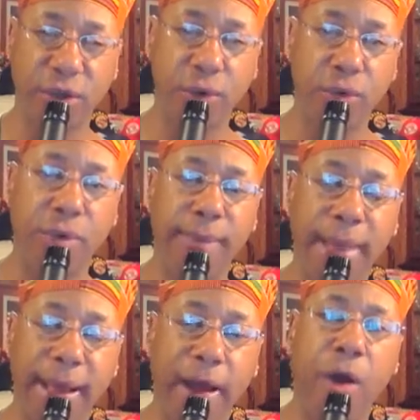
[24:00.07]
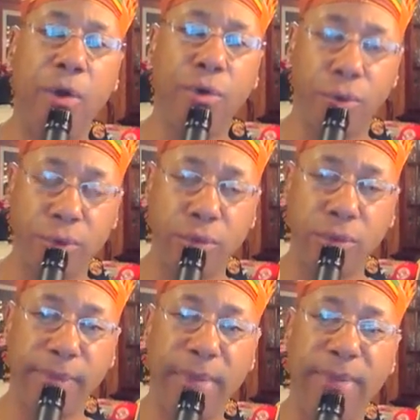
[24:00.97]
show you about all the
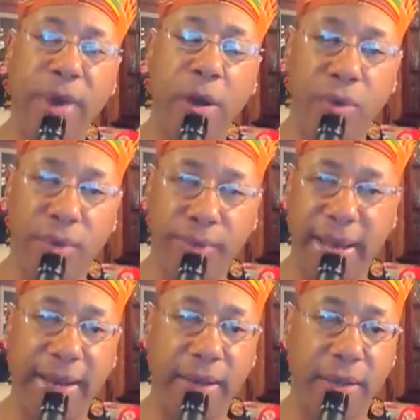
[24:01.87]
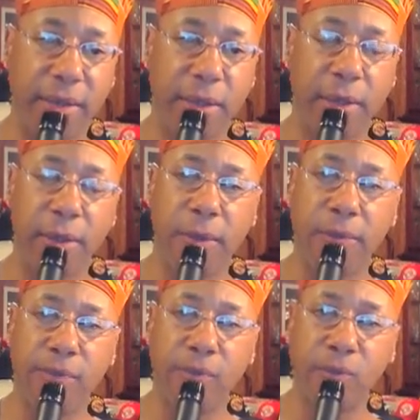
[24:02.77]
groups of people on the planet.
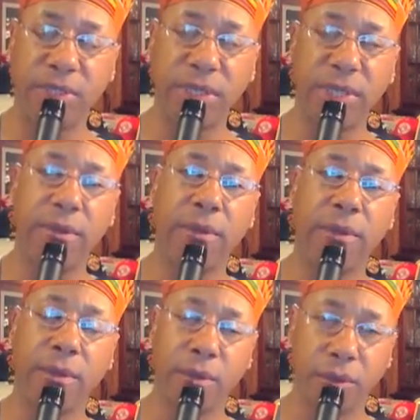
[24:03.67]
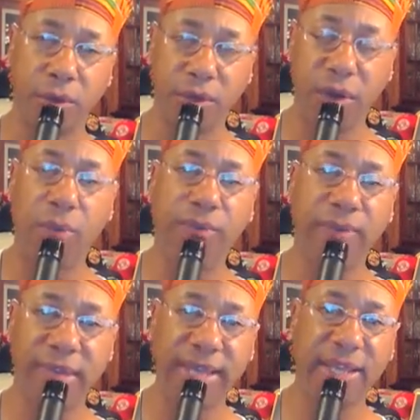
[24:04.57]
See, don't
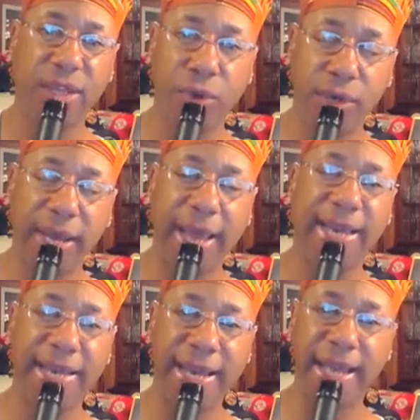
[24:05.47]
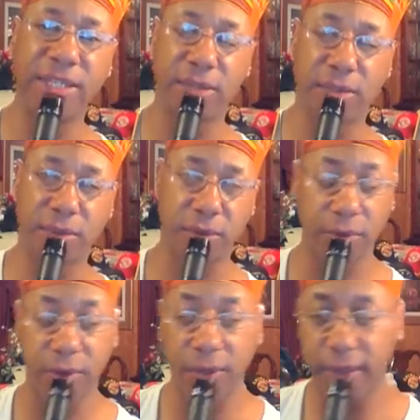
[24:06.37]
forget the United Nations.
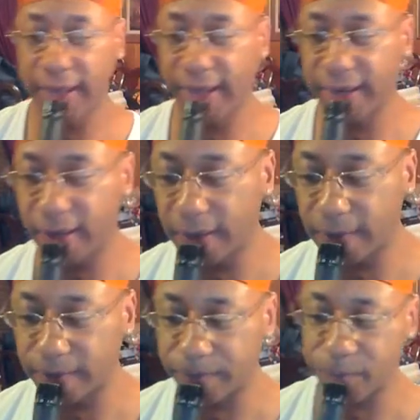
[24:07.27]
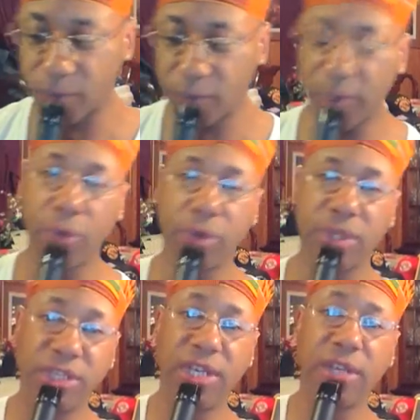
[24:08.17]
And we're going
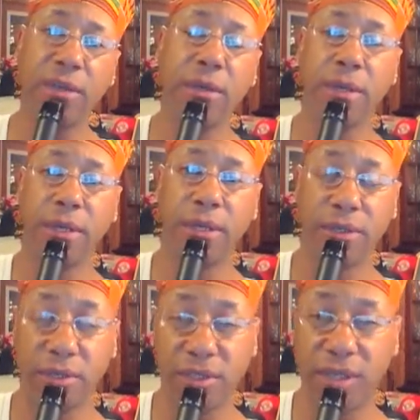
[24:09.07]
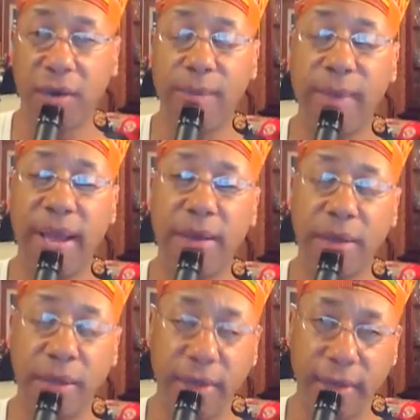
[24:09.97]
to continue to talk about,
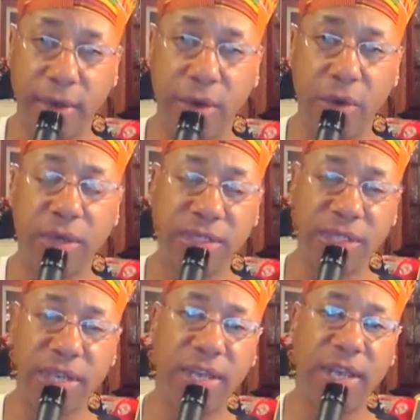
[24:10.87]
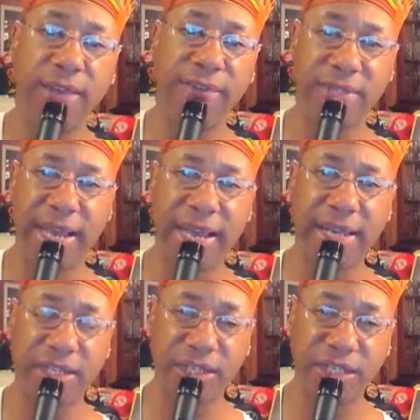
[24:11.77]
continue to
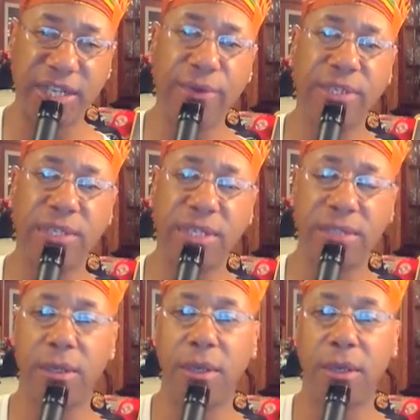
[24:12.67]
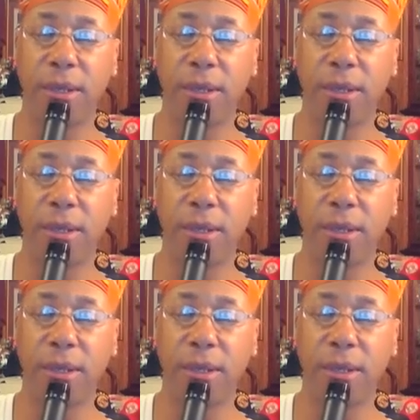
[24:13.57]
emphasize the seriousness